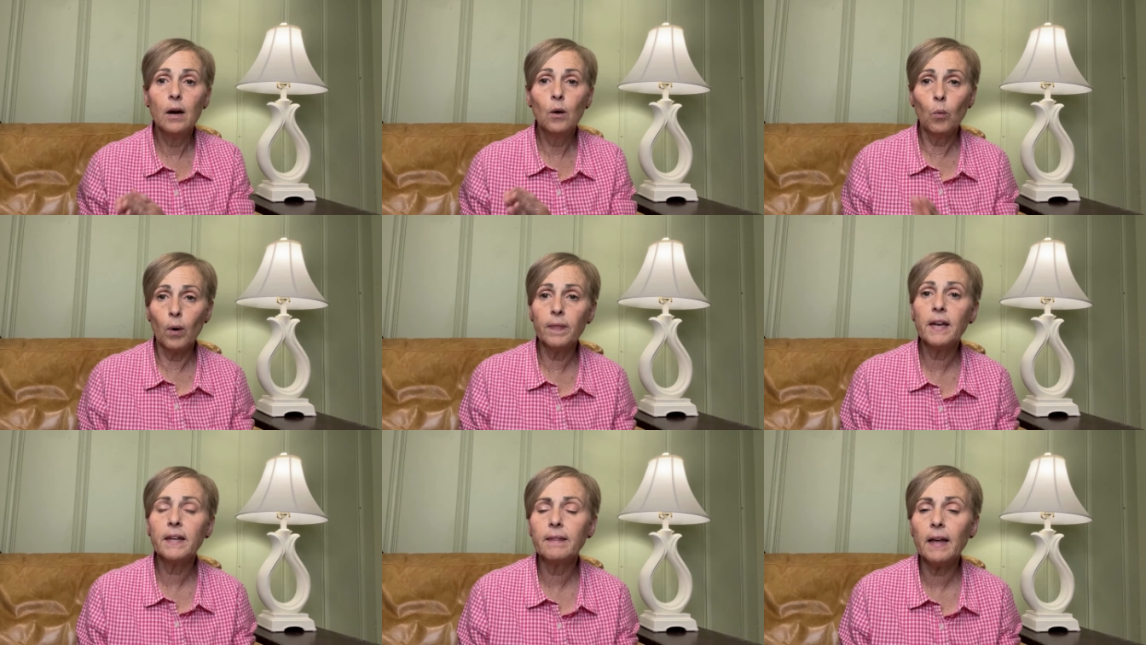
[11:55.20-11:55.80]

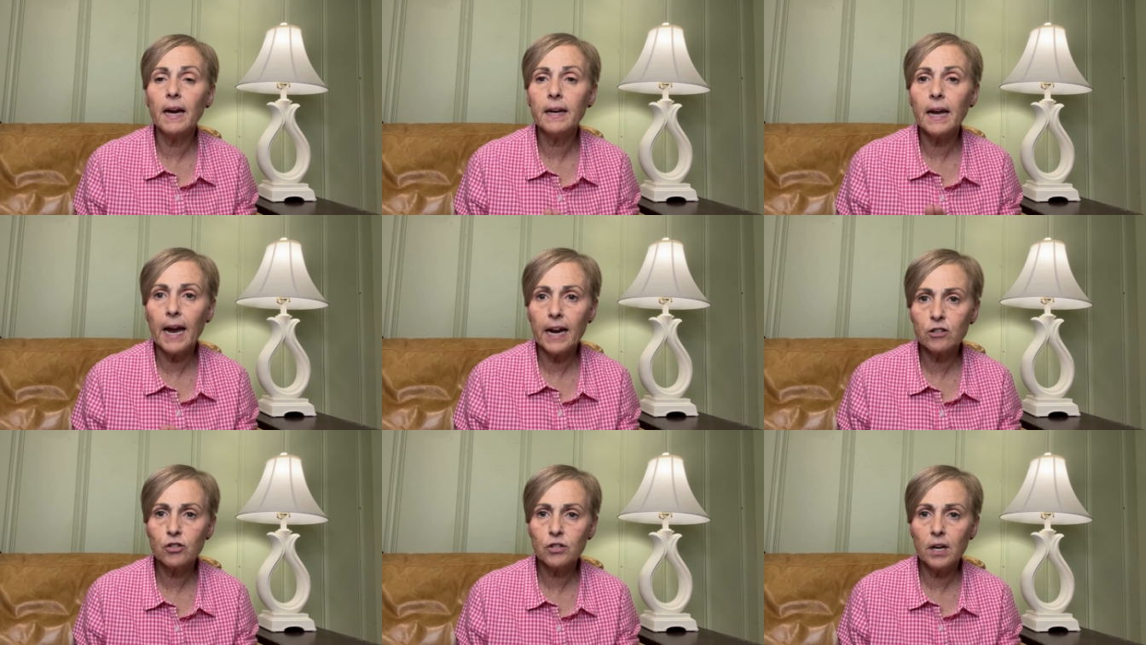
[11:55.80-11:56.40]
One thing that
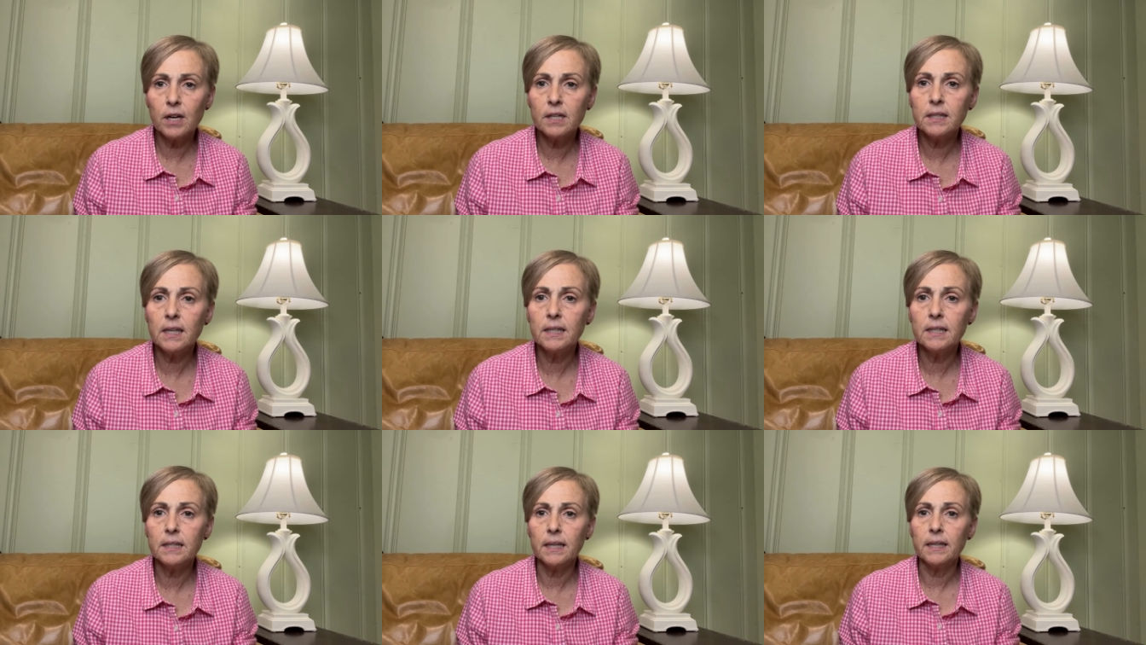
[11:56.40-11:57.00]
ash does
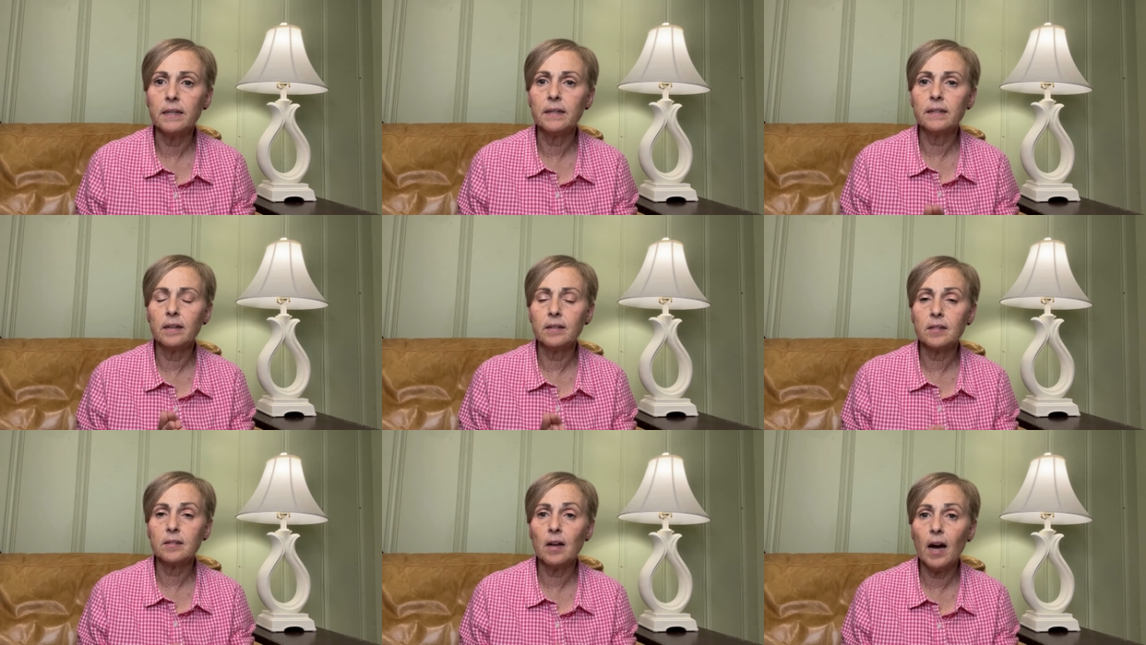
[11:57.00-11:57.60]
is it
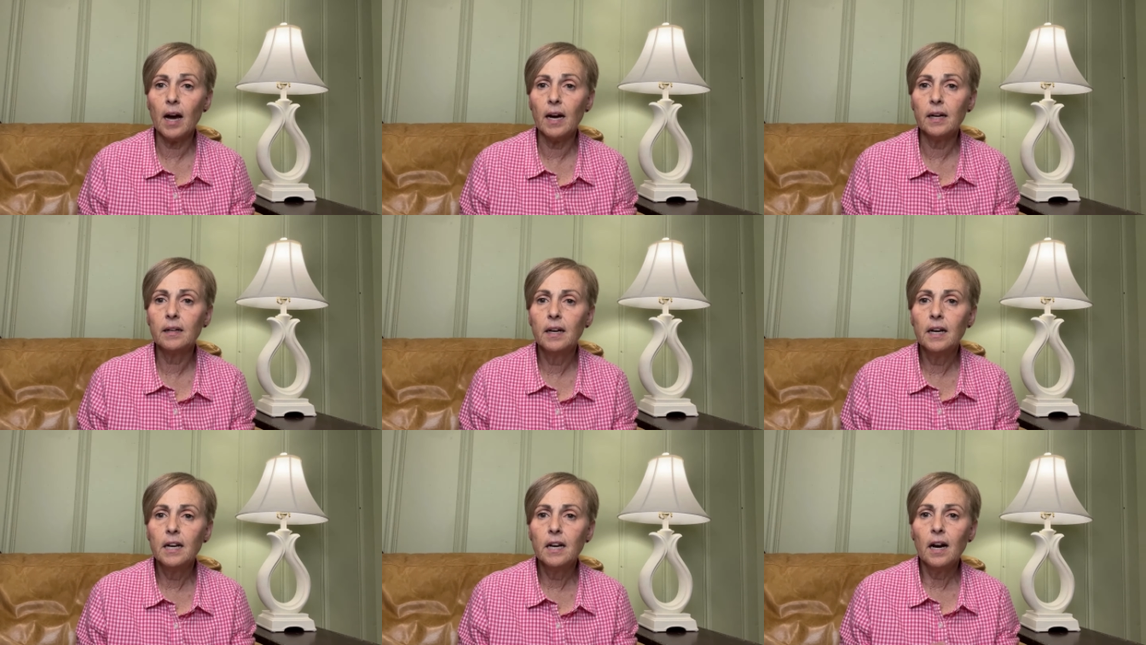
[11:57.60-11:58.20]
does not
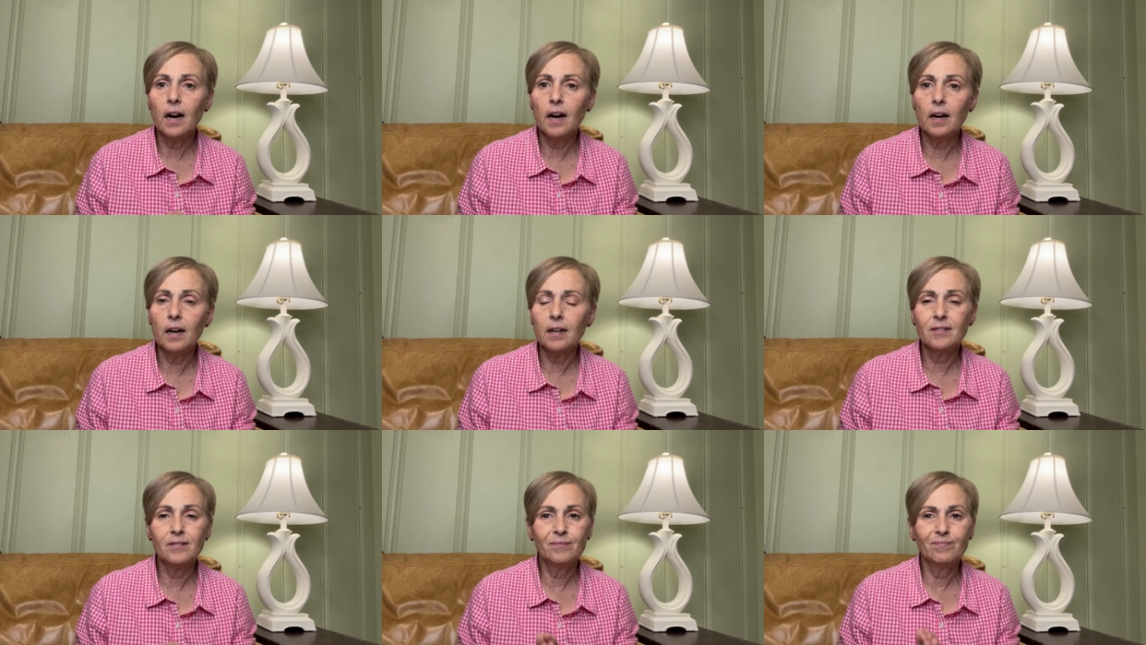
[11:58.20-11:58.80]

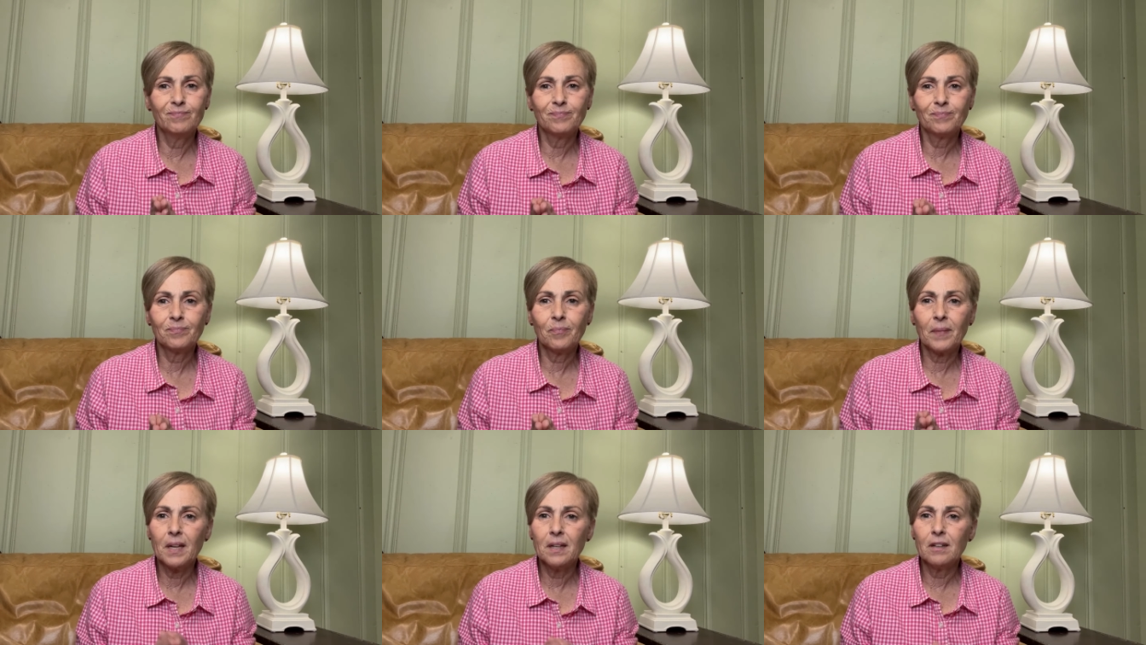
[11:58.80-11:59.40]
uh,
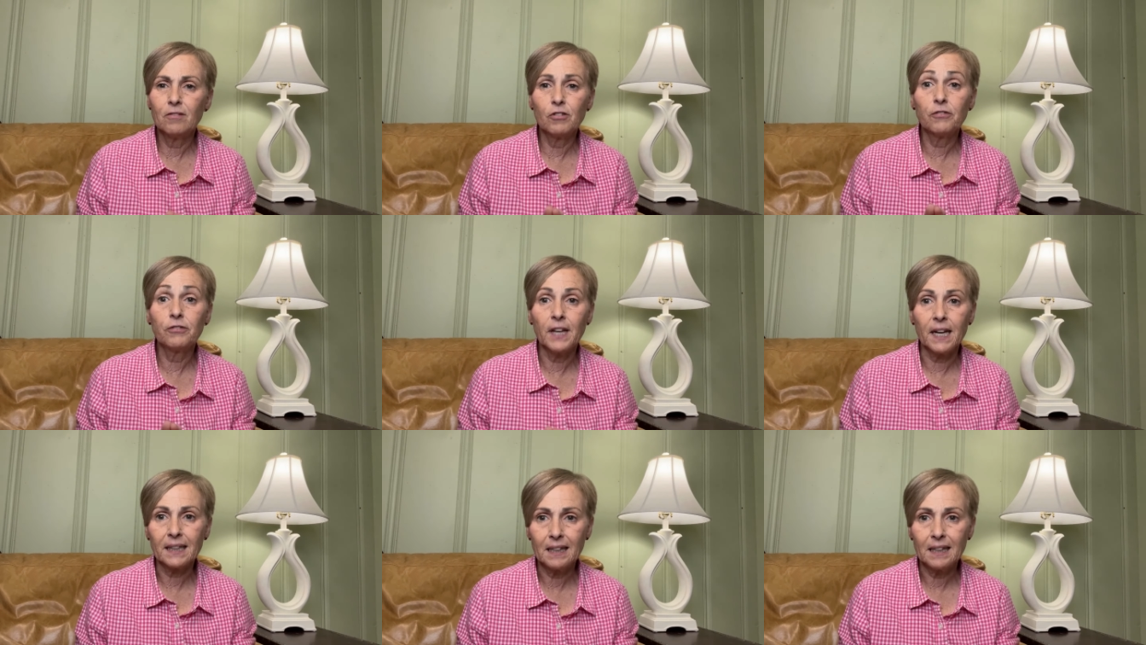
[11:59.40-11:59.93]
reflect